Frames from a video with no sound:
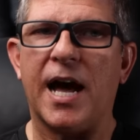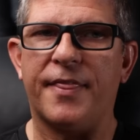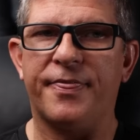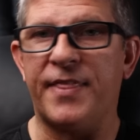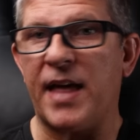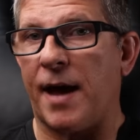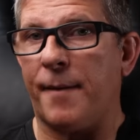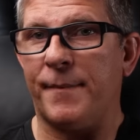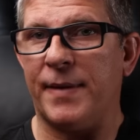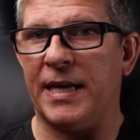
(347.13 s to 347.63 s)

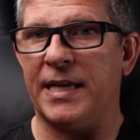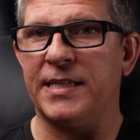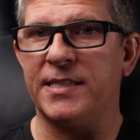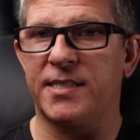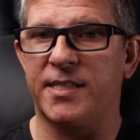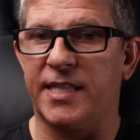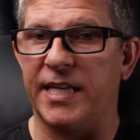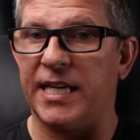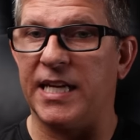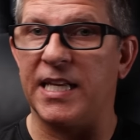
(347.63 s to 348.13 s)
that
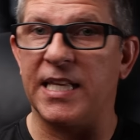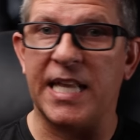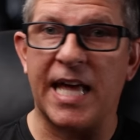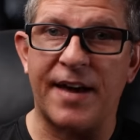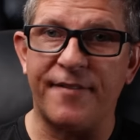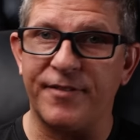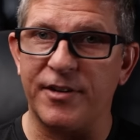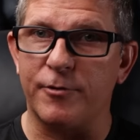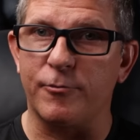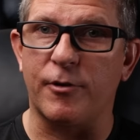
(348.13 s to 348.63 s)
means the
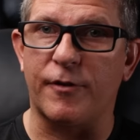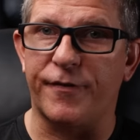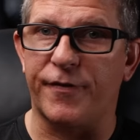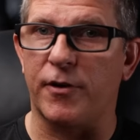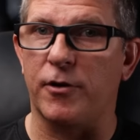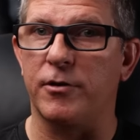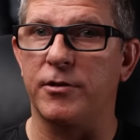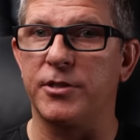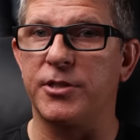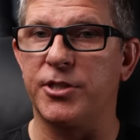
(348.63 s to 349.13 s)
11
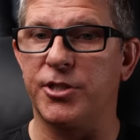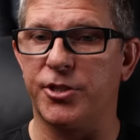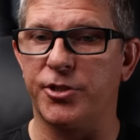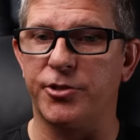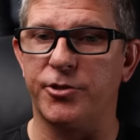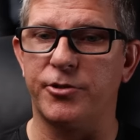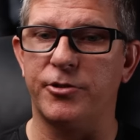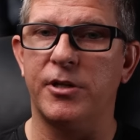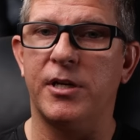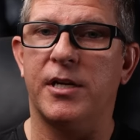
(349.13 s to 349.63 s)
refers
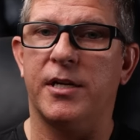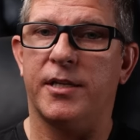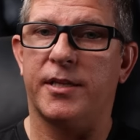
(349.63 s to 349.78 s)
to